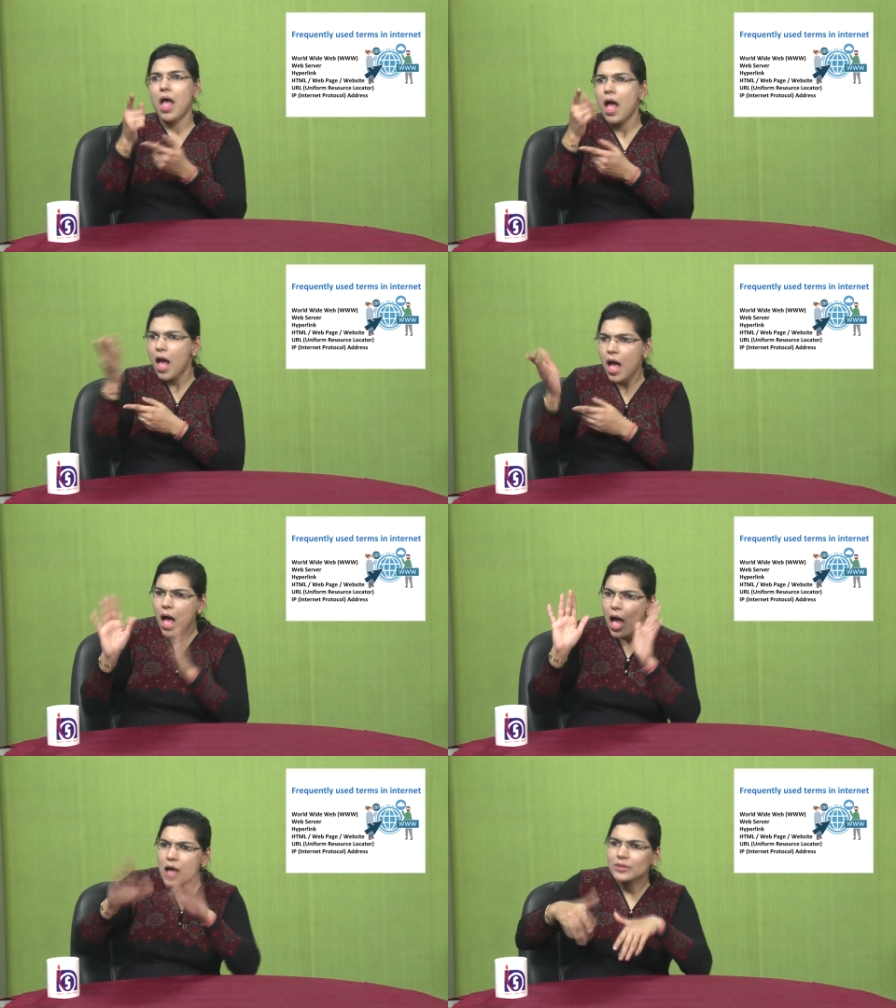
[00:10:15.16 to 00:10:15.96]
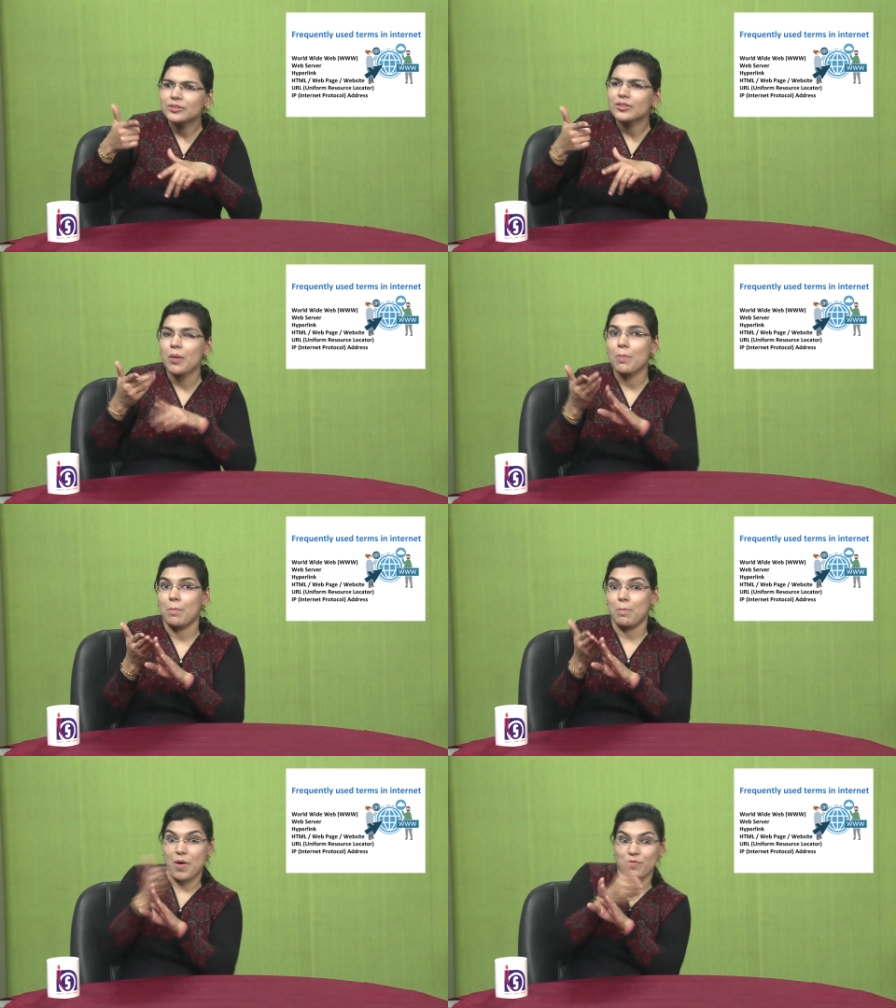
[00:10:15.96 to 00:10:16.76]
When you search it,
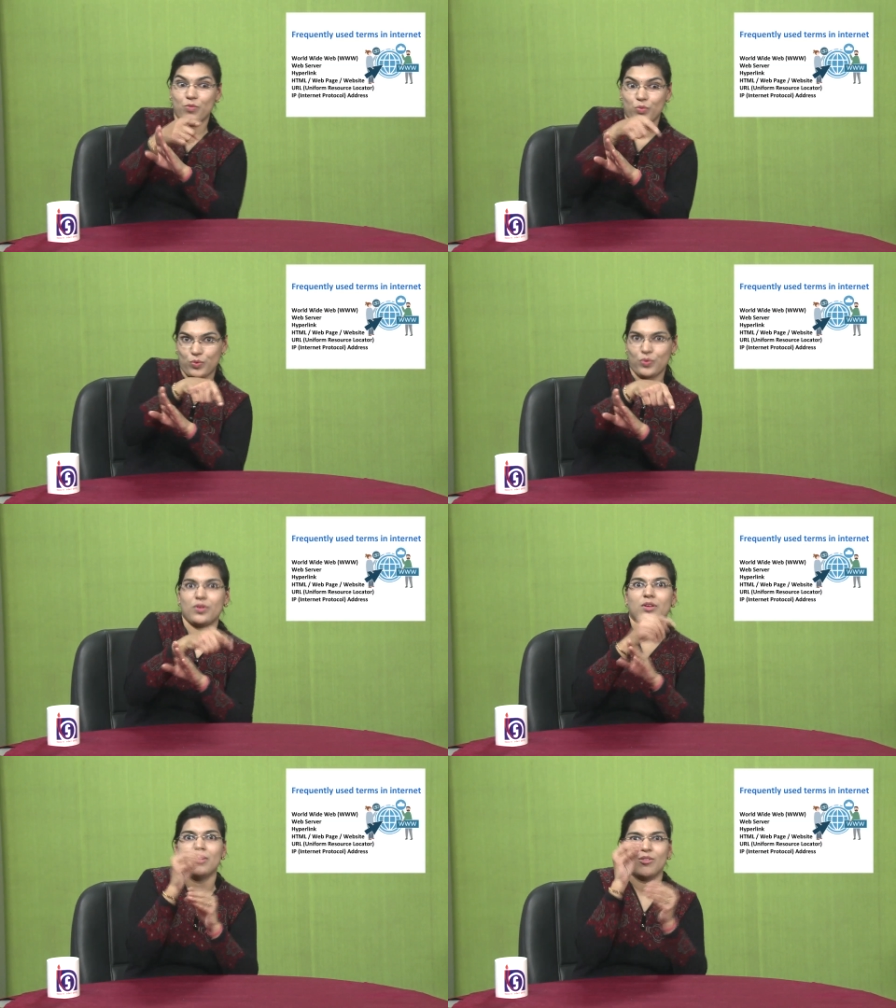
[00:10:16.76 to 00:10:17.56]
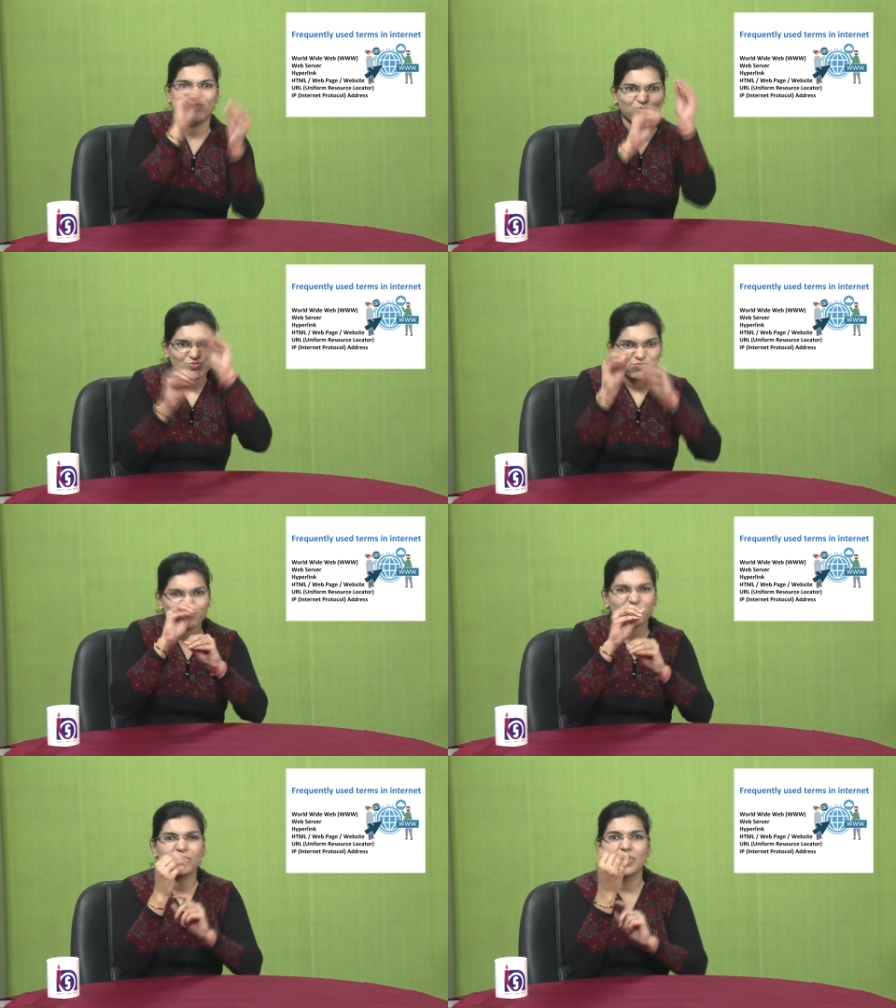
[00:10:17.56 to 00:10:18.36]
the web page comes and you
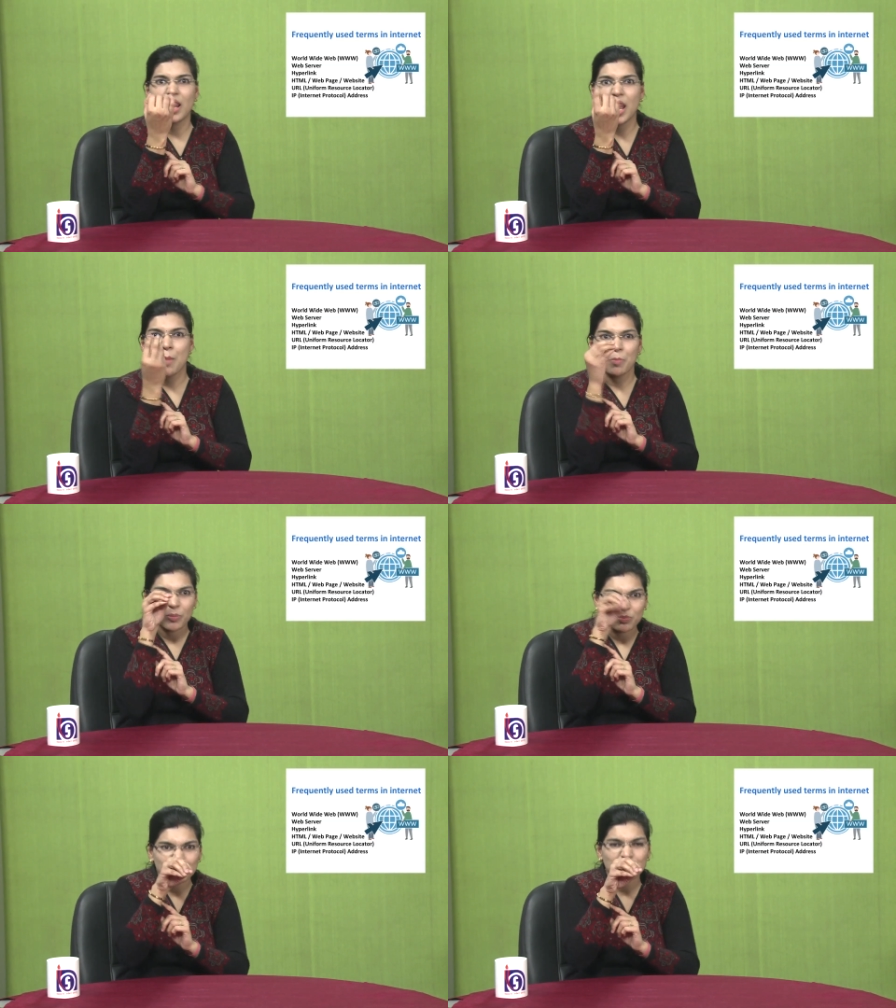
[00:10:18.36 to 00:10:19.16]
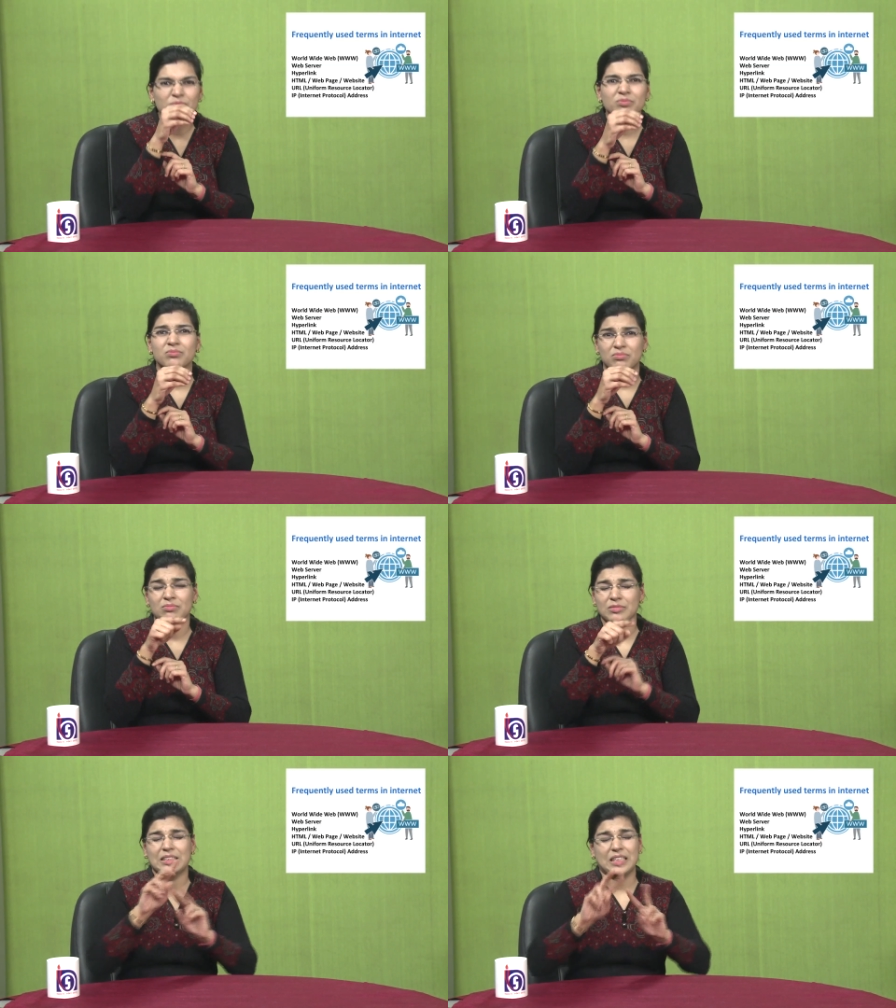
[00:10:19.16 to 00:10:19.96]
can see and access
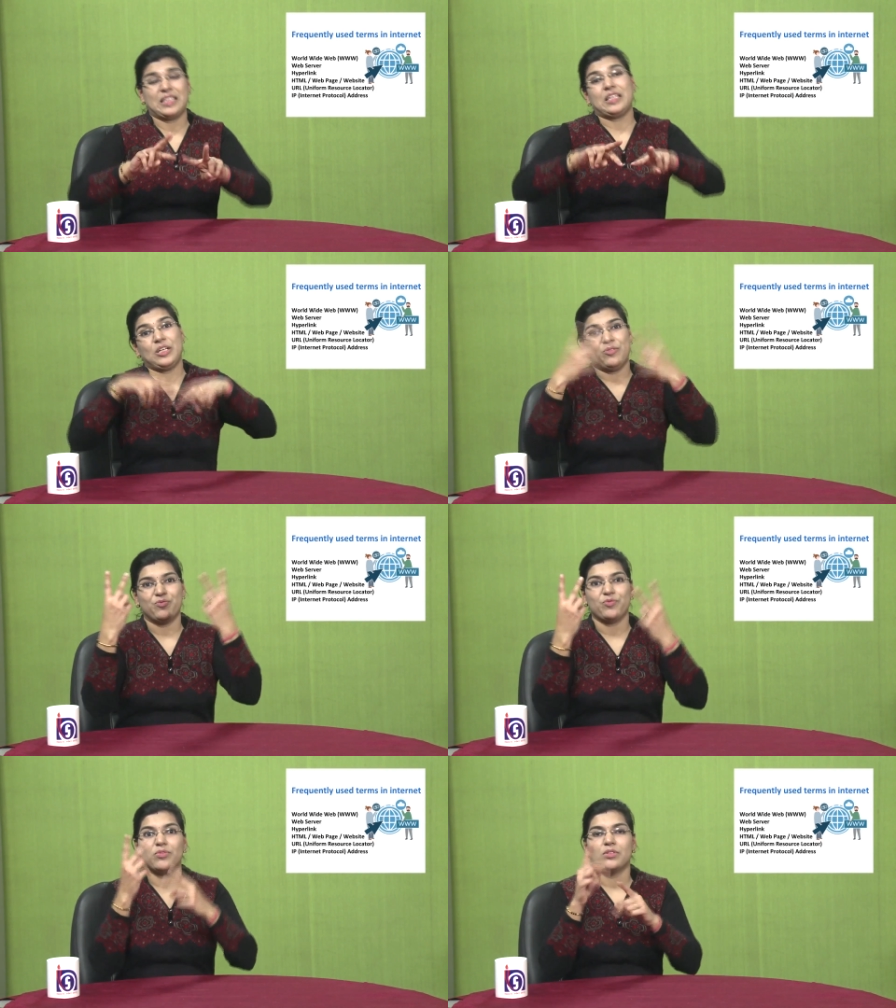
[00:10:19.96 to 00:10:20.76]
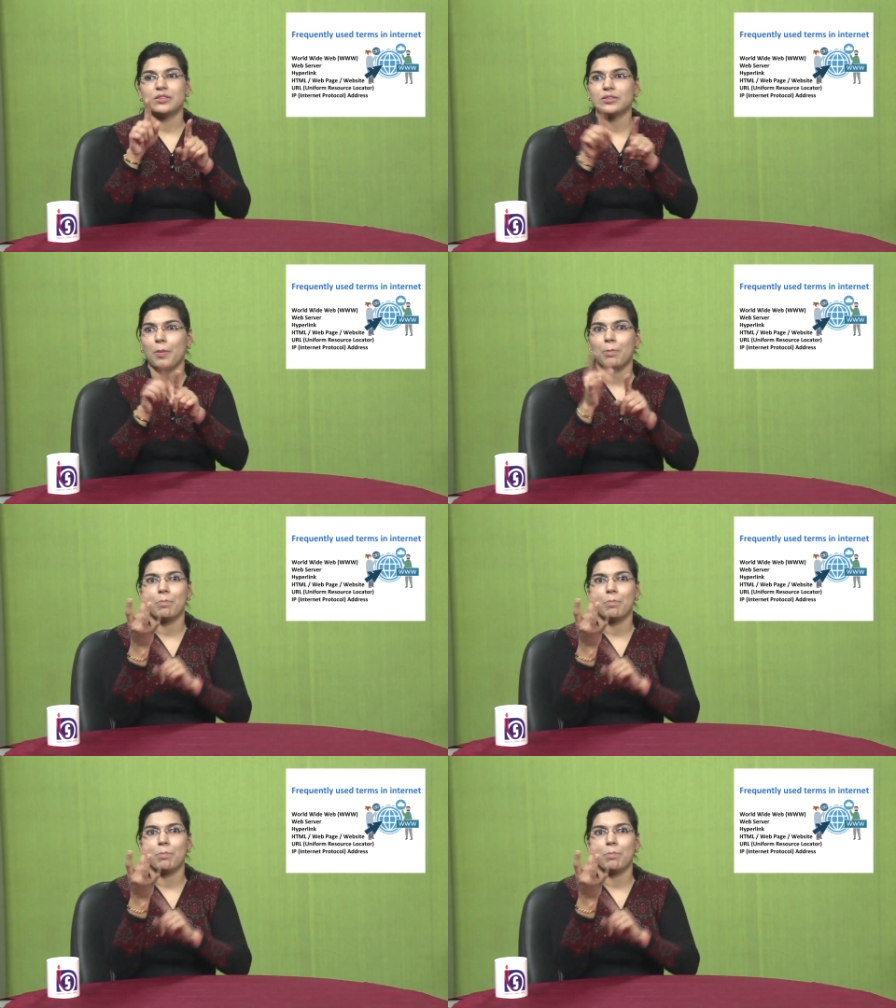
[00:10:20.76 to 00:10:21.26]
the information whatever you want.